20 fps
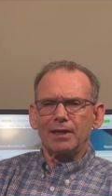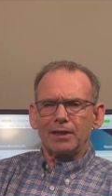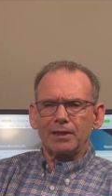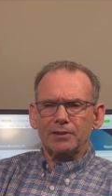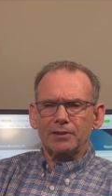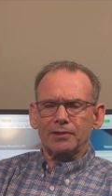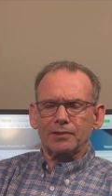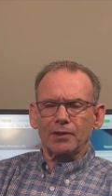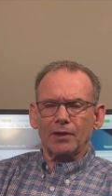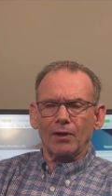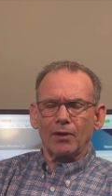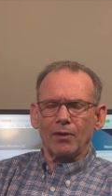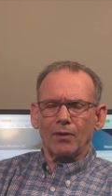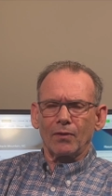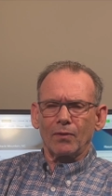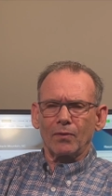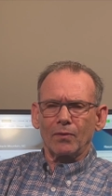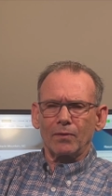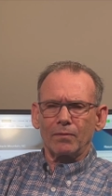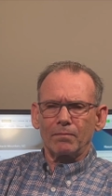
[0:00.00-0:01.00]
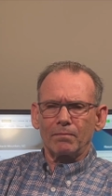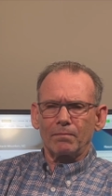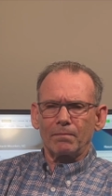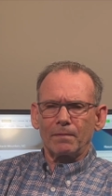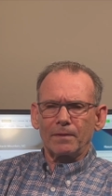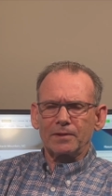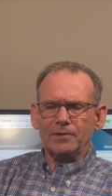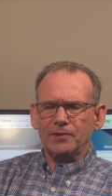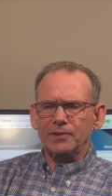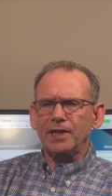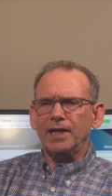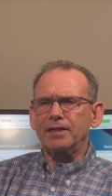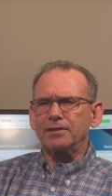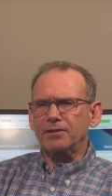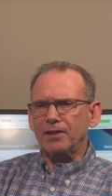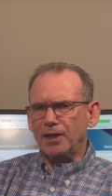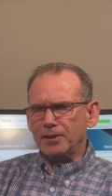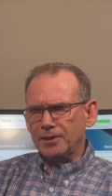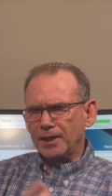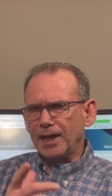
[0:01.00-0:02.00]
So stay in
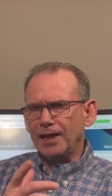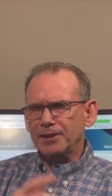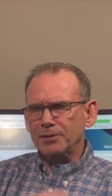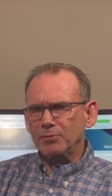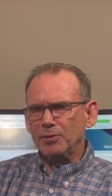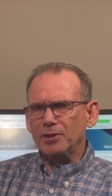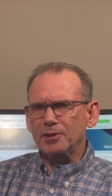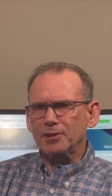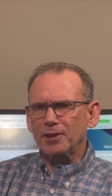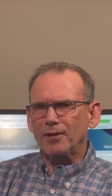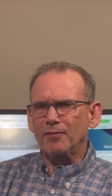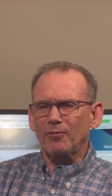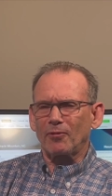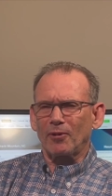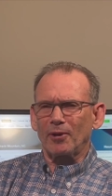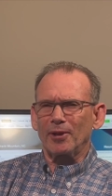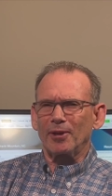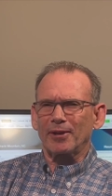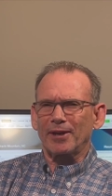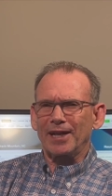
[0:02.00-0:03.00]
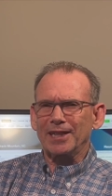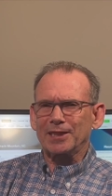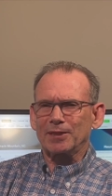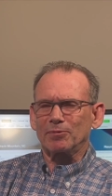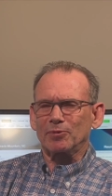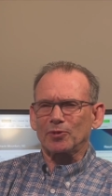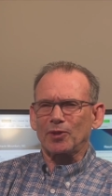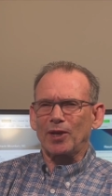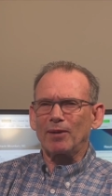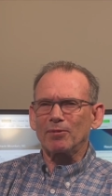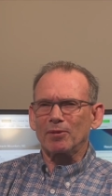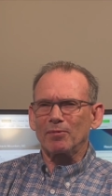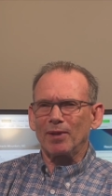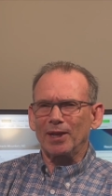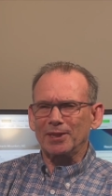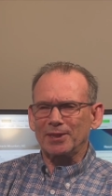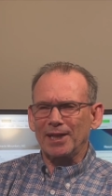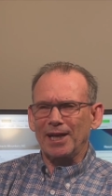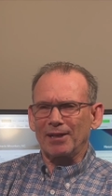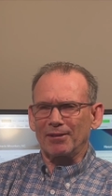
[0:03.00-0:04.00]
touch. I got some good stuff for you. Okay, subscribe to my
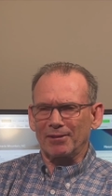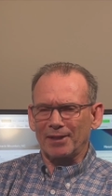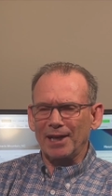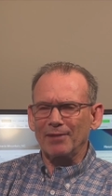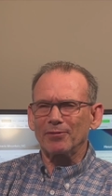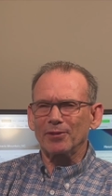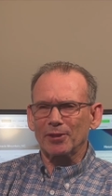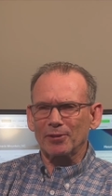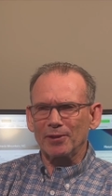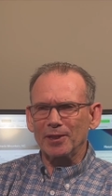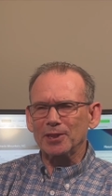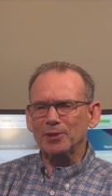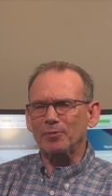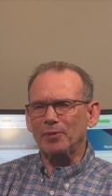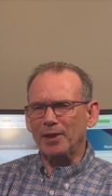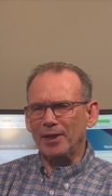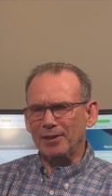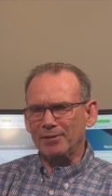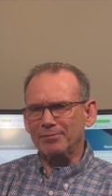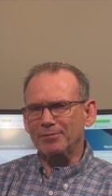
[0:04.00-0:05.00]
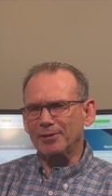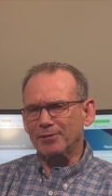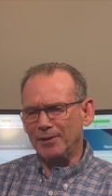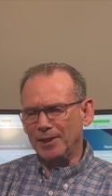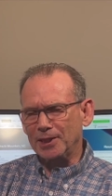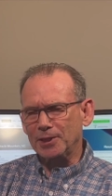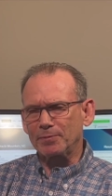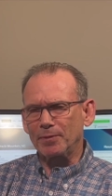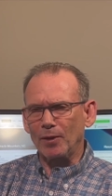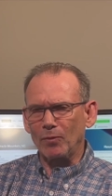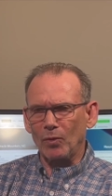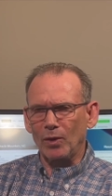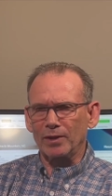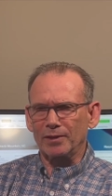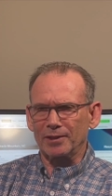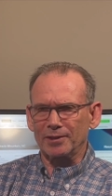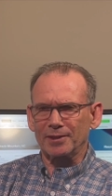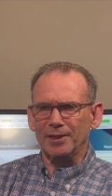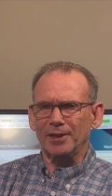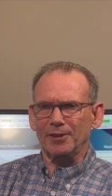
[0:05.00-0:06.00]
channel, Kevin Greenspan, Greenspan
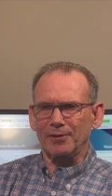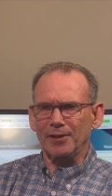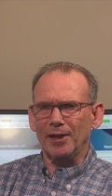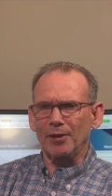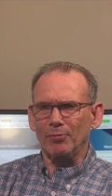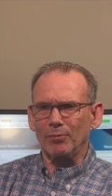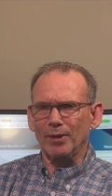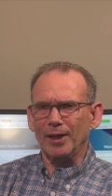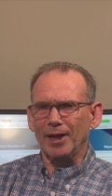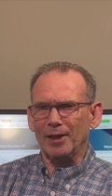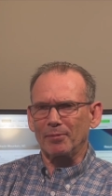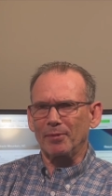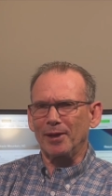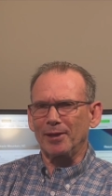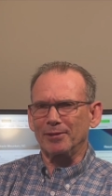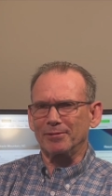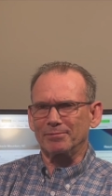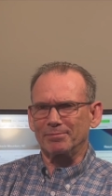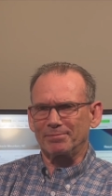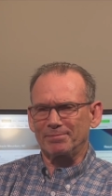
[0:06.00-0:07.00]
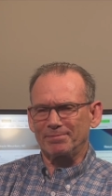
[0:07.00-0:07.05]
Wellness Center out in Black Mountain.